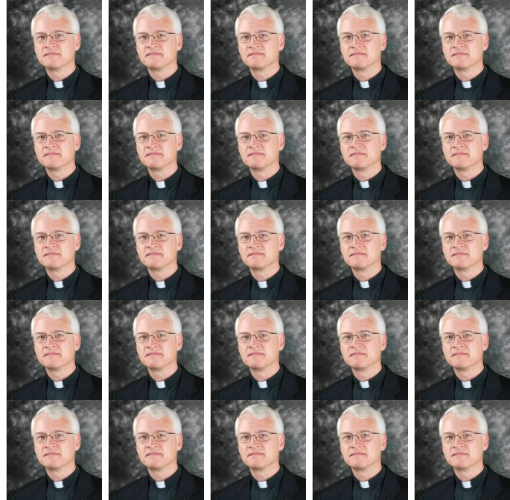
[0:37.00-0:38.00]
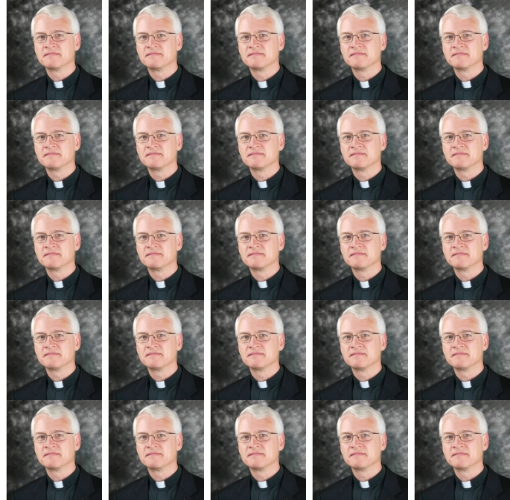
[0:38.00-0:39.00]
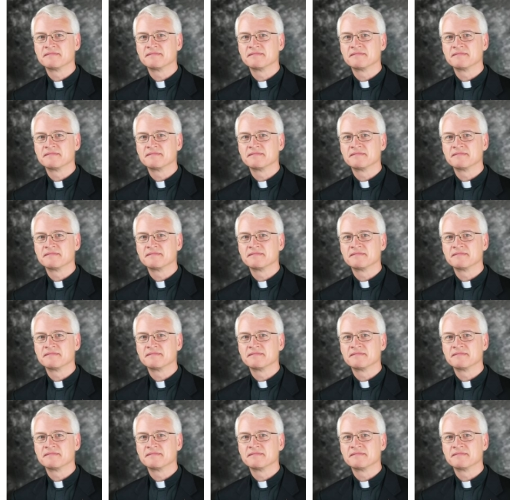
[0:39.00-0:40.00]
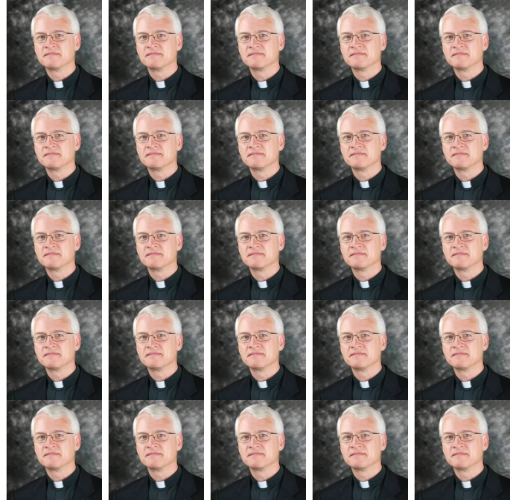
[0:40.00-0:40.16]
(no lip movement)